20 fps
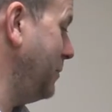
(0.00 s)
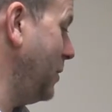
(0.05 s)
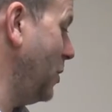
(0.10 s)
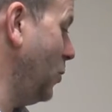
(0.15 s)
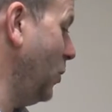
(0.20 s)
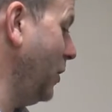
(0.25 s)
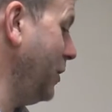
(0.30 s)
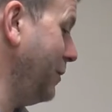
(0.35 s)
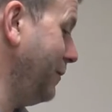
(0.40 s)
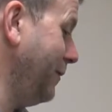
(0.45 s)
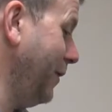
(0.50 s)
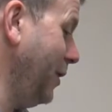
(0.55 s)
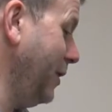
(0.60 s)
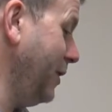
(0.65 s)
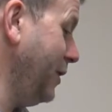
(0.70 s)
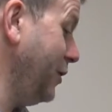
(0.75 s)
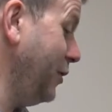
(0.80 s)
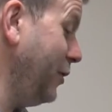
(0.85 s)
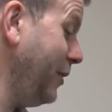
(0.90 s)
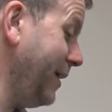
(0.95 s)
What you'll
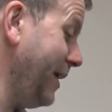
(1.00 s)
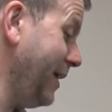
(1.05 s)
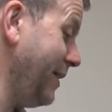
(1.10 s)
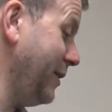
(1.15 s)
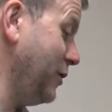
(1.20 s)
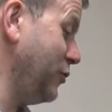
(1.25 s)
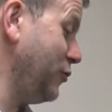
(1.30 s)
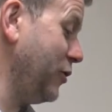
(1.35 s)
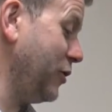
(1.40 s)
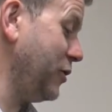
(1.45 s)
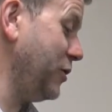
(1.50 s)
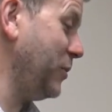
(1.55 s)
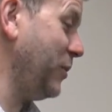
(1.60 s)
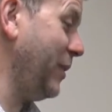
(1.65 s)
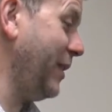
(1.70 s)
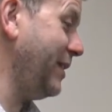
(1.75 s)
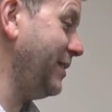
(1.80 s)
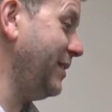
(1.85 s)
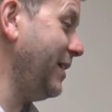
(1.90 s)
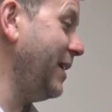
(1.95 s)
find, you do get the instructions
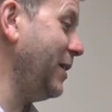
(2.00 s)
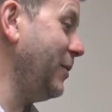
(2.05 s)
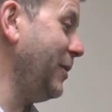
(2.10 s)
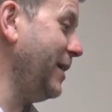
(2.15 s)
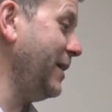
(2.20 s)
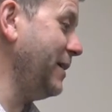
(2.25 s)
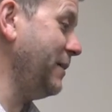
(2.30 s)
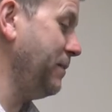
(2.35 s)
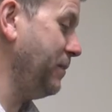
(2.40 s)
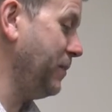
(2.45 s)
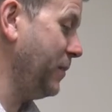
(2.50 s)
with it anyway,